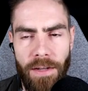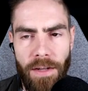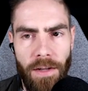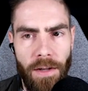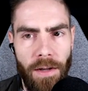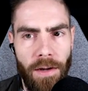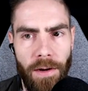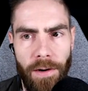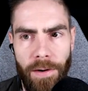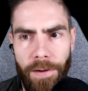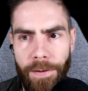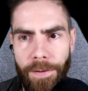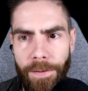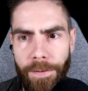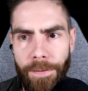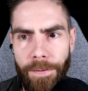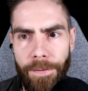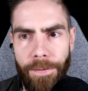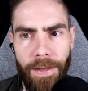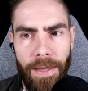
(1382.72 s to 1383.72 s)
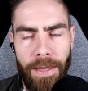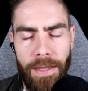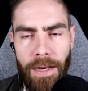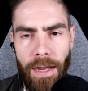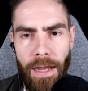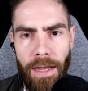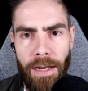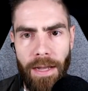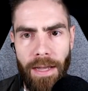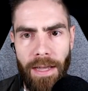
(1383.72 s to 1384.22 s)
uh,
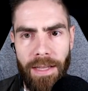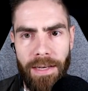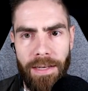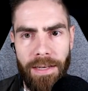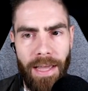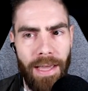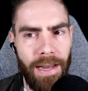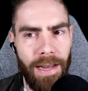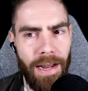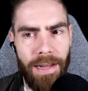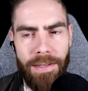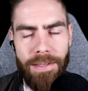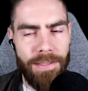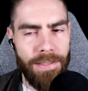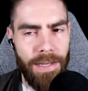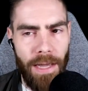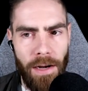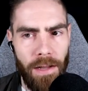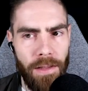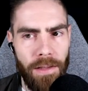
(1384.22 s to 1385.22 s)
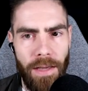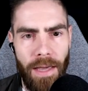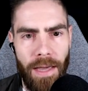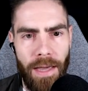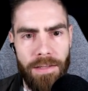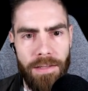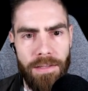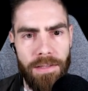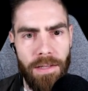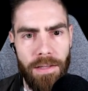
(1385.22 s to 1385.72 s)
and and and I decided
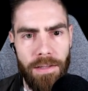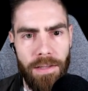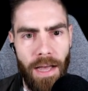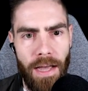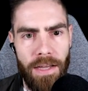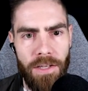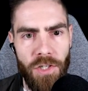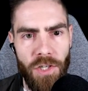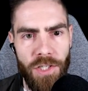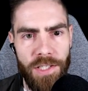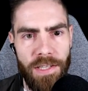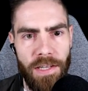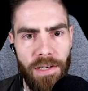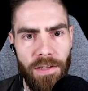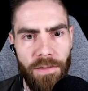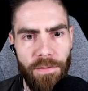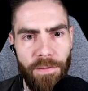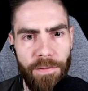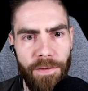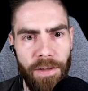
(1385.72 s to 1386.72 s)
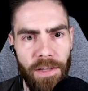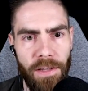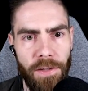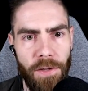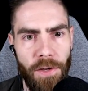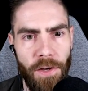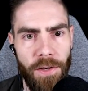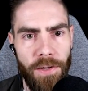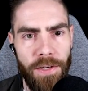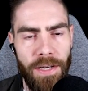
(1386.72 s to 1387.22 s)
against it. I just didn't feel
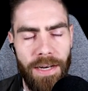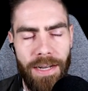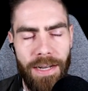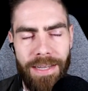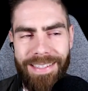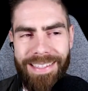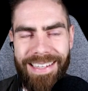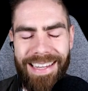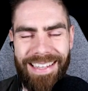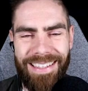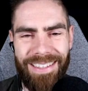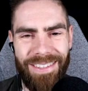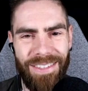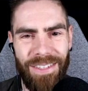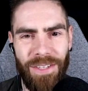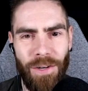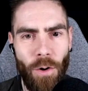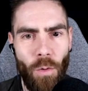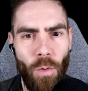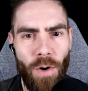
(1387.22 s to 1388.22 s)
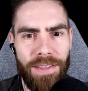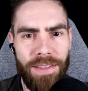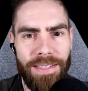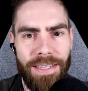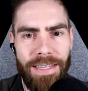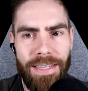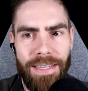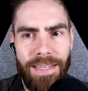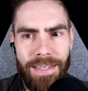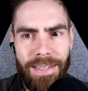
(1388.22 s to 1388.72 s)
good and I said, you know what
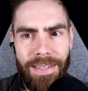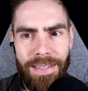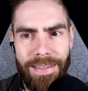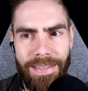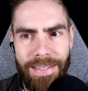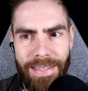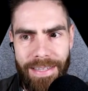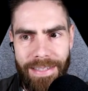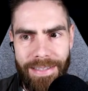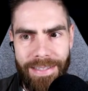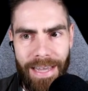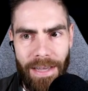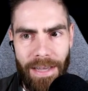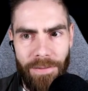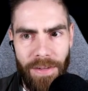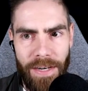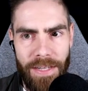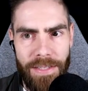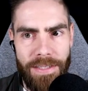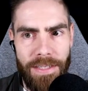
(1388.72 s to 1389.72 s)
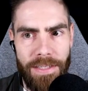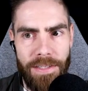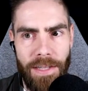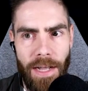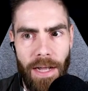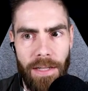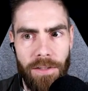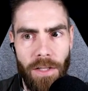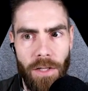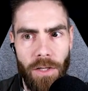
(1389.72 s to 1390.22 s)
the the the evidence is
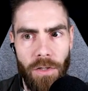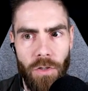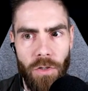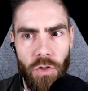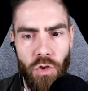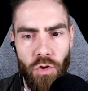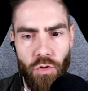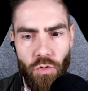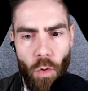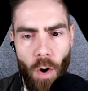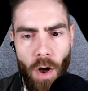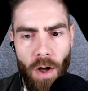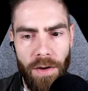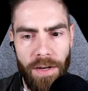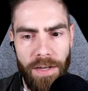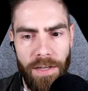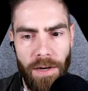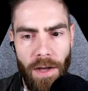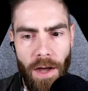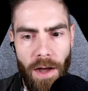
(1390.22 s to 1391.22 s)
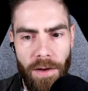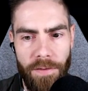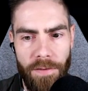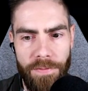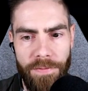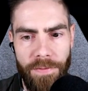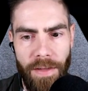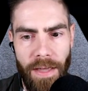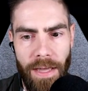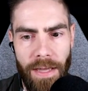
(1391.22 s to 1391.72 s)
not strong
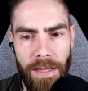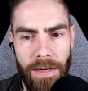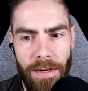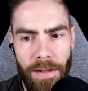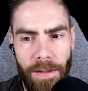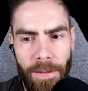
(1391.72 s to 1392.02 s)
enough and